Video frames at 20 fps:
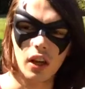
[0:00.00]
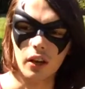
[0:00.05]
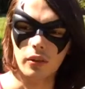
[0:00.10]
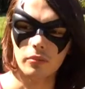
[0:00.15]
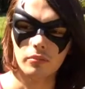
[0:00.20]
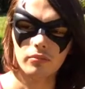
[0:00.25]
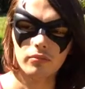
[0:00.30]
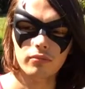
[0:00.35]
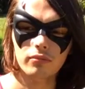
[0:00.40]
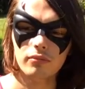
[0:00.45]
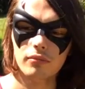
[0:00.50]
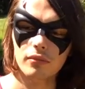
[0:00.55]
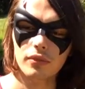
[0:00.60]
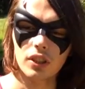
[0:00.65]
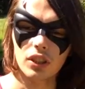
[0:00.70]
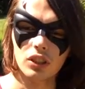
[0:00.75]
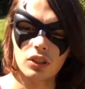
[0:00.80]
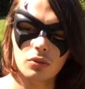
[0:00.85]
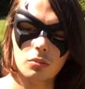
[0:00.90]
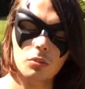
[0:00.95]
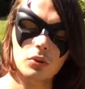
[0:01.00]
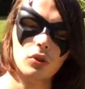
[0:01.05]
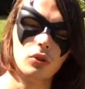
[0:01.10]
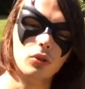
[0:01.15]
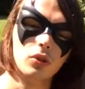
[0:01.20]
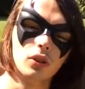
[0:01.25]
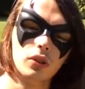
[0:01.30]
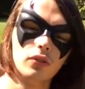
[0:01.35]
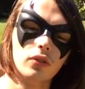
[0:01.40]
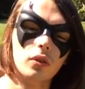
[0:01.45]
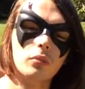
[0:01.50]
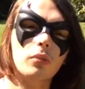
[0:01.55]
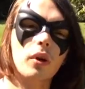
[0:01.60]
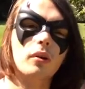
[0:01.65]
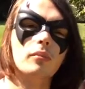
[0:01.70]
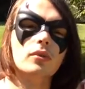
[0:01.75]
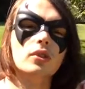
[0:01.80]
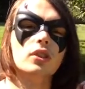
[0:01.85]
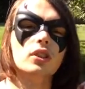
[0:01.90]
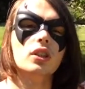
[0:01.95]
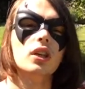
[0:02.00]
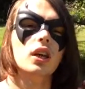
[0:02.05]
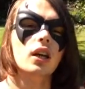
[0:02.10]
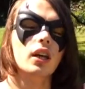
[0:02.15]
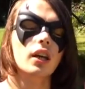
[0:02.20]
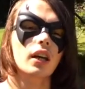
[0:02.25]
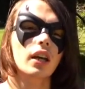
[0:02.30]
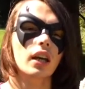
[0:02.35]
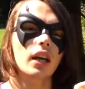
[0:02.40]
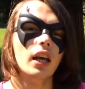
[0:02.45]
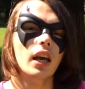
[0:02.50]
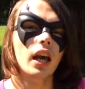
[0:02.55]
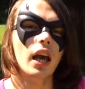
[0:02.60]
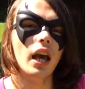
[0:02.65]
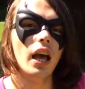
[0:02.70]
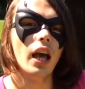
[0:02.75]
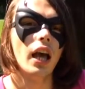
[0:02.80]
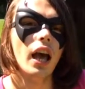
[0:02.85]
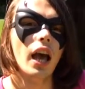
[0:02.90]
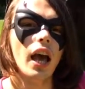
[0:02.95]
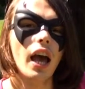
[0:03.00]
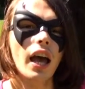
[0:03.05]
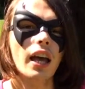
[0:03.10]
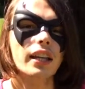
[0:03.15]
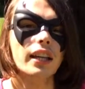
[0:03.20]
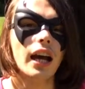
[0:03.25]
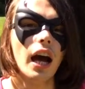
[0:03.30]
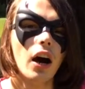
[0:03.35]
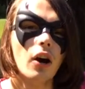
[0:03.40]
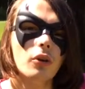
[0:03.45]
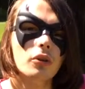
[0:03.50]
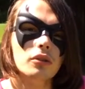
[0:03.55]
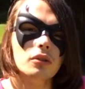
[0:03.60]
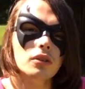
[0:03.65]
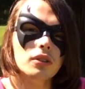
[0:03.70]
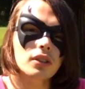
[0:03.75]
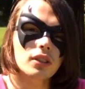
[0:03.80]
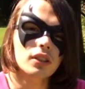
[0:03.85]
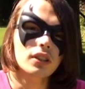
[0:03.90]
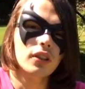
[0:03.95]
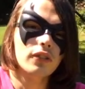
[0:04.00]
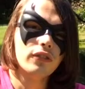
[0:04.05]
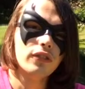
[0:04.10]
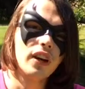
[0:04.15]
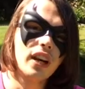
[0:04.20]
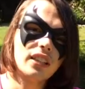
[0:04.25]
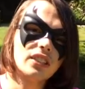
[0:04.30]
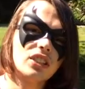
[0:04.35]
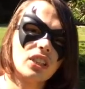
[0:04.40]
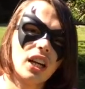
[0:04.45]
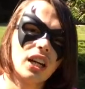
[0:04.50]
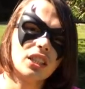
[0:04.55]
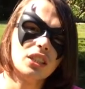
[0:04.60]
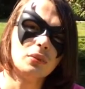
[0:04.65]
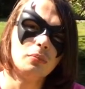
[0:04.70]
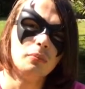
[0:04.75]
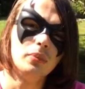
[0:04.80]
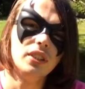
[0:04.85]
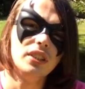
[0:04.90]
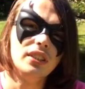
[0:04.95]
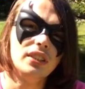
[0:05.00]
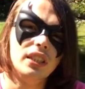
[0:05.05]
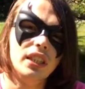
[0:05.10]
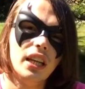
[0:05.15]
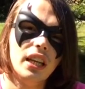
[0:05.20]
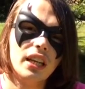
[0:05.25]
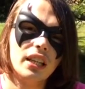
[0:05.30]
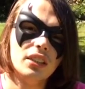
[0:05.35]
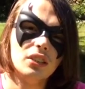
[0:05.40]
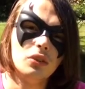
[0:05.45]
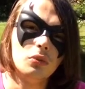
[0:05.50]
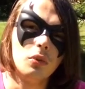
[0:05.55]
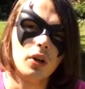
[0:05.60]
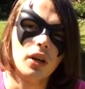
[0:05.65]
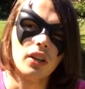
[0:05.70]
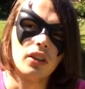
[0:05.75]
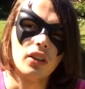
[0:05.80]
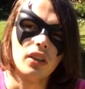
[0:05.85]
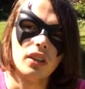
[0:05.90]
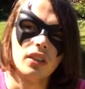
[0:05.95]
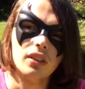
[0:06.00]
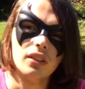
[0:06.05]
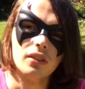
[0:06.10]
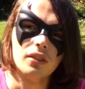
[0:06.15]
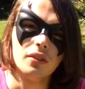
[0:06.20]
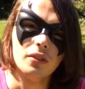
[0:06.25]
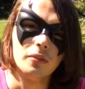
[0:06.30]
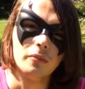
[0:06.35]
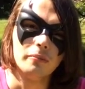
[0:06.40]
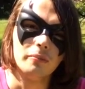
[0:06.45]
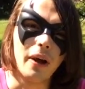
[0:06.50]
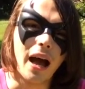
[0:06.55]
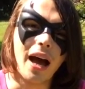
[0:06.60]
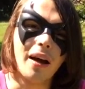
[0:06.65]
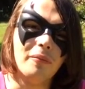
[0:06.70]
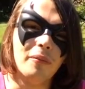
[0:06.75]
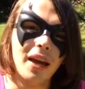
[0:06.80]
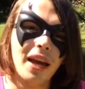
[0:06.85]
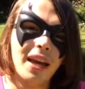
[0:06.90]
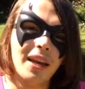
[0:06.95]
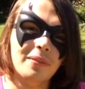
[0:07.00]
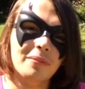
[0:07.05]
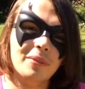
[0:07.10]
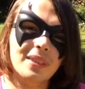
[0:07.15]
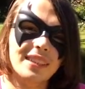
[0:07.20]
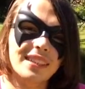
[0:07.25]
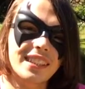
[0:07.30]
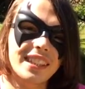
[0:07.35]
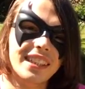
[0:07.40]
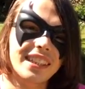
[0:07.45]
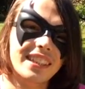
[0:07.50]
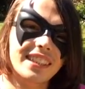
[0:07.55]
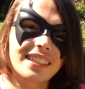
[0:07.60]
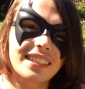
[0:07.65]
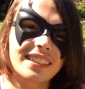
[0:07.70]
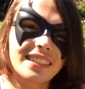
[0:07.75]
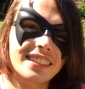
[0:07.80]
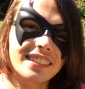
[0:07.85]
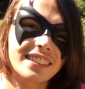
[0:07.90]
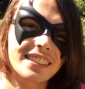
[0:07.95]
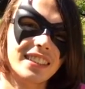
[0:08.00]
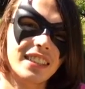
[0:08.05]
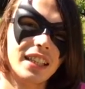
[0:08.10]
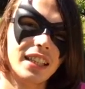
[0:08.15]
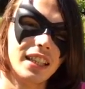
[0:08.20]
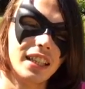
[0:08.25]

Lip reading: No, this is purely from memory. Anyhow, the franchise begins with Batman Begins.